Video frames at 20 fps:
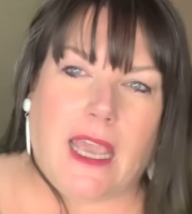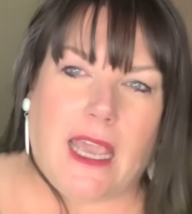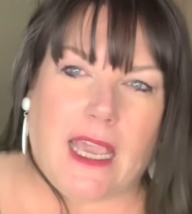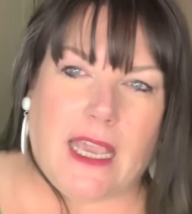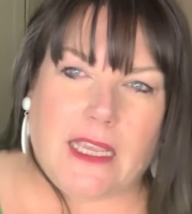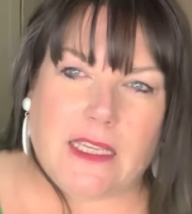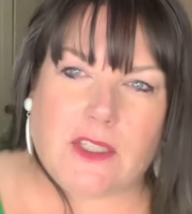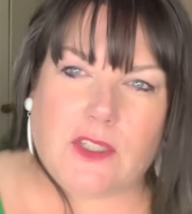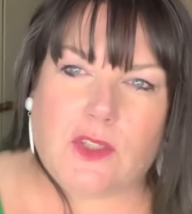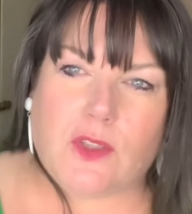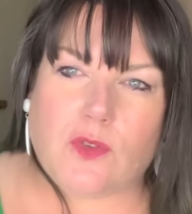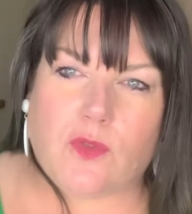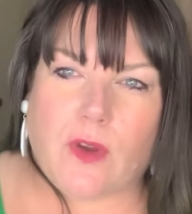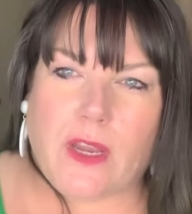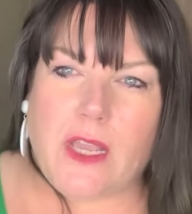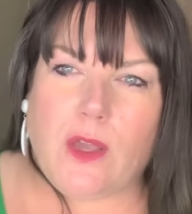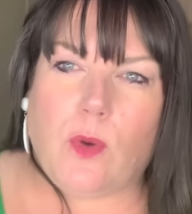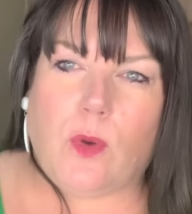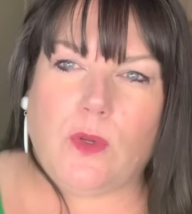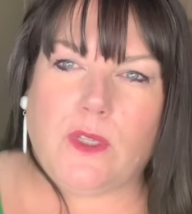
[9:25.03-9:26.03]
It's
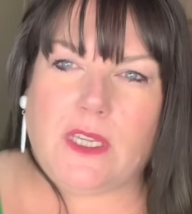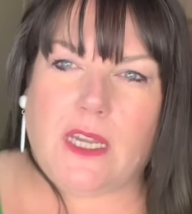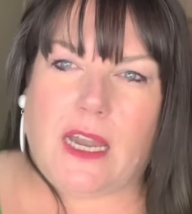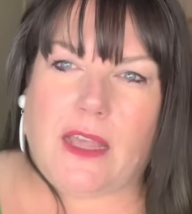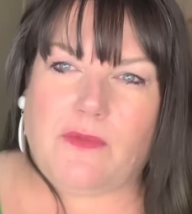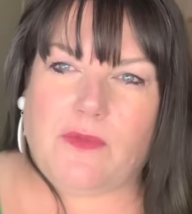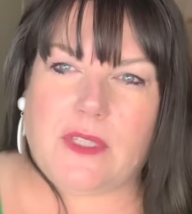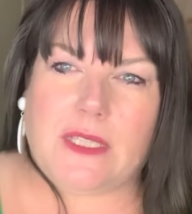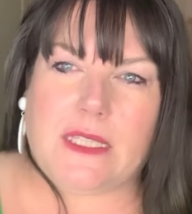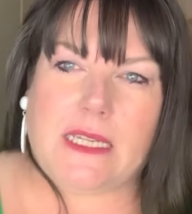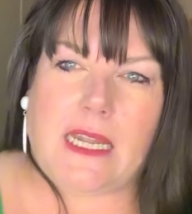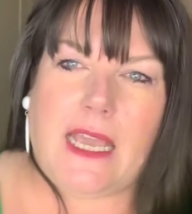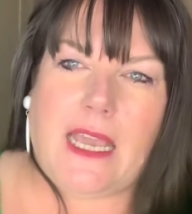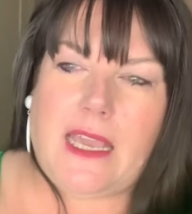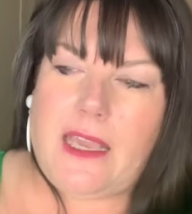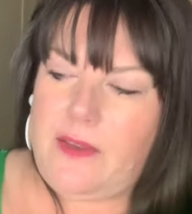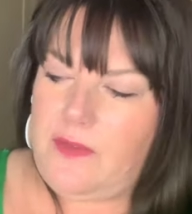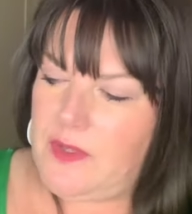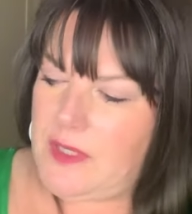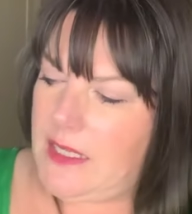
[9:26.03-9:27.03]
3/4 length
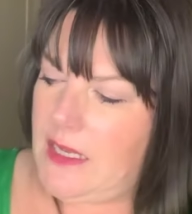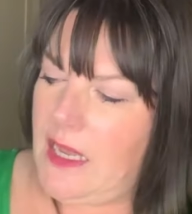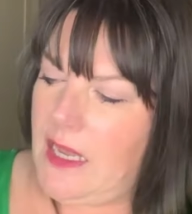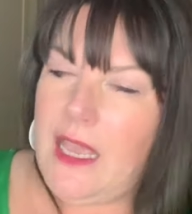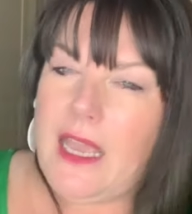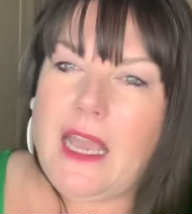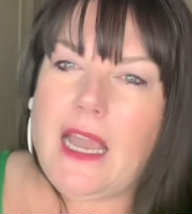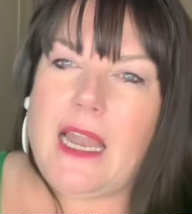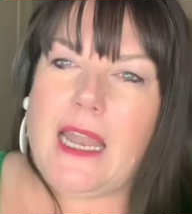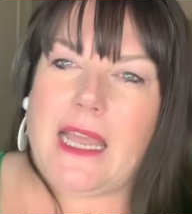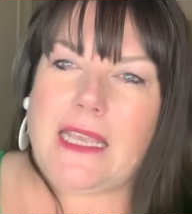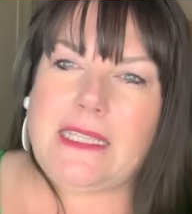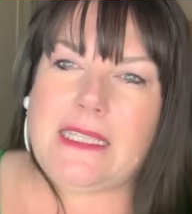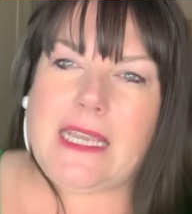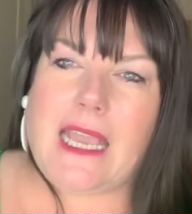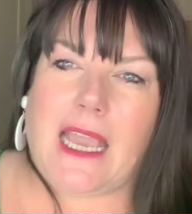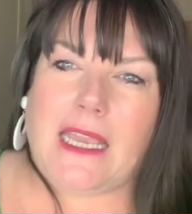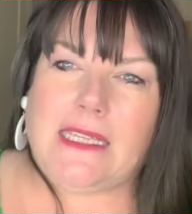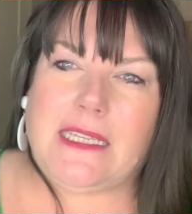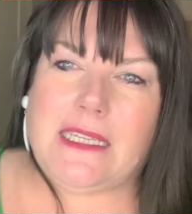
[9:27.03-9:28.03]
sleeves,
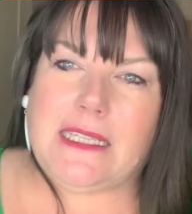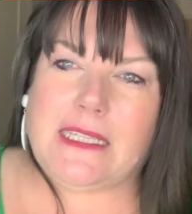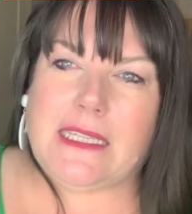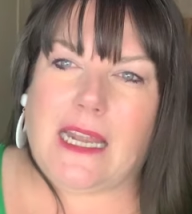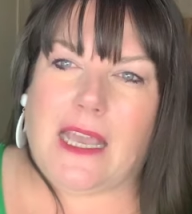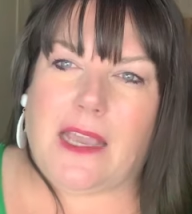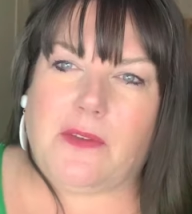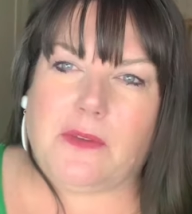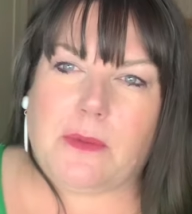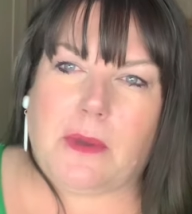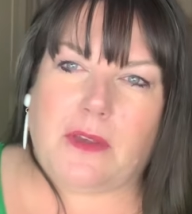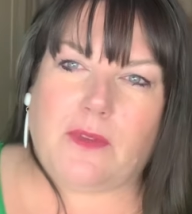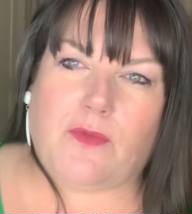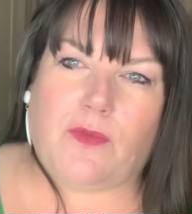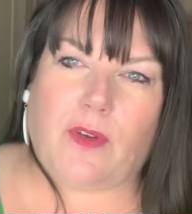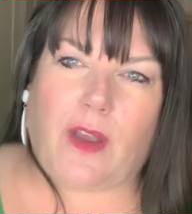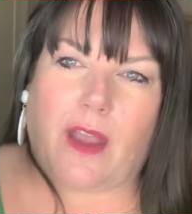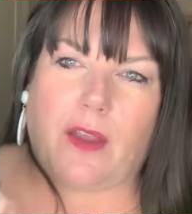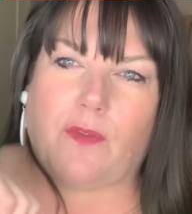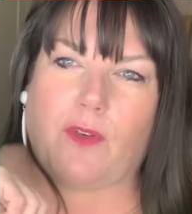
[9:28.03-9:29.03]
elasticated sleeves, but it's
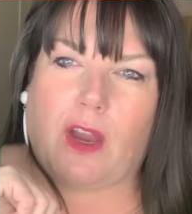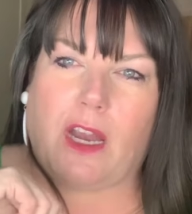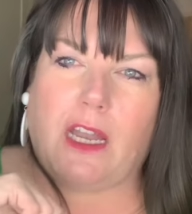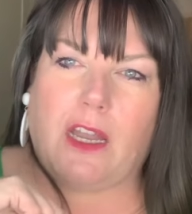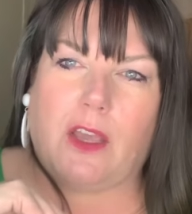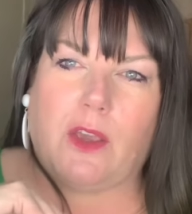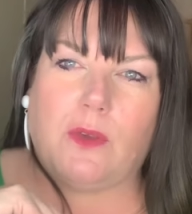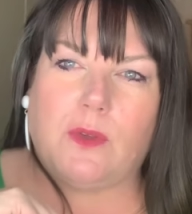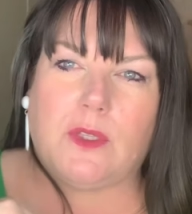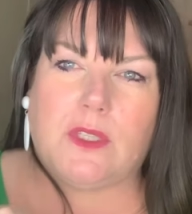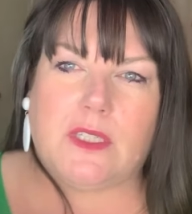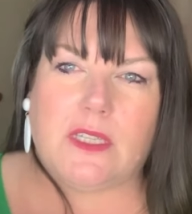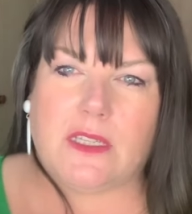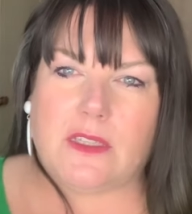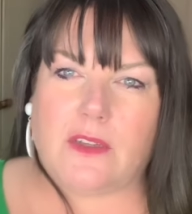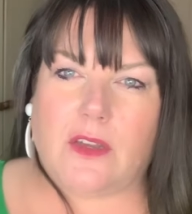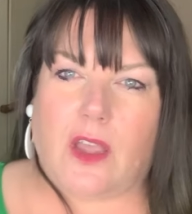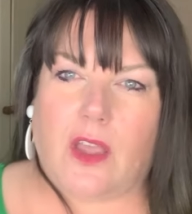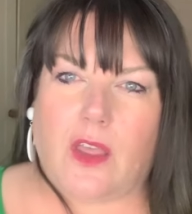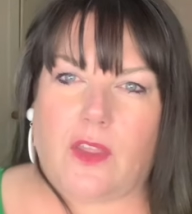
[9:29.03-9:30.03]
very, very loose,
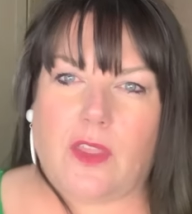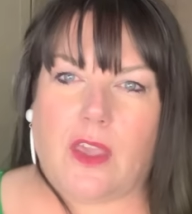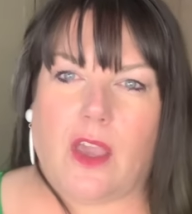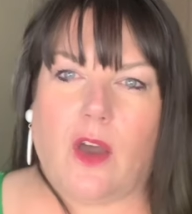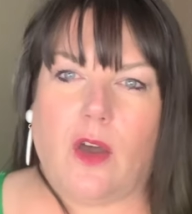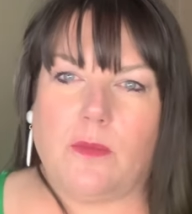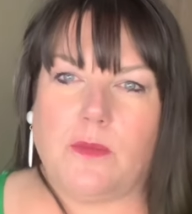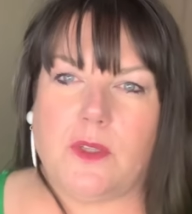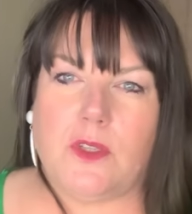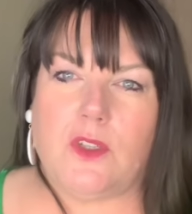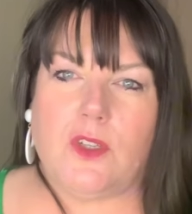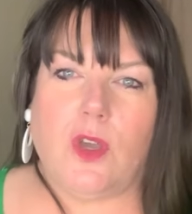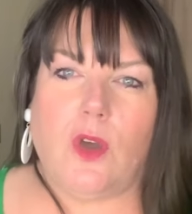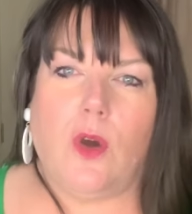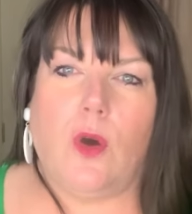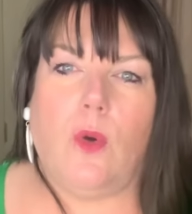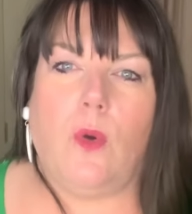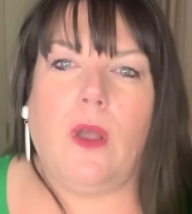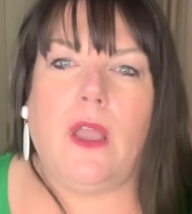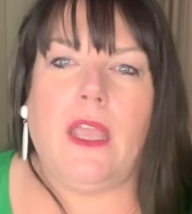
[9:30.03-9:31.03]
doesn't hurt the arms at
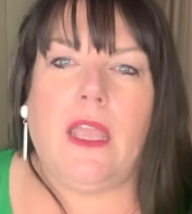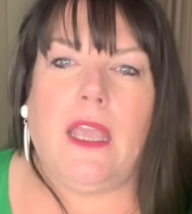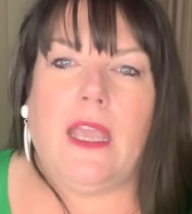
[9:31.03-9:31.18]
all.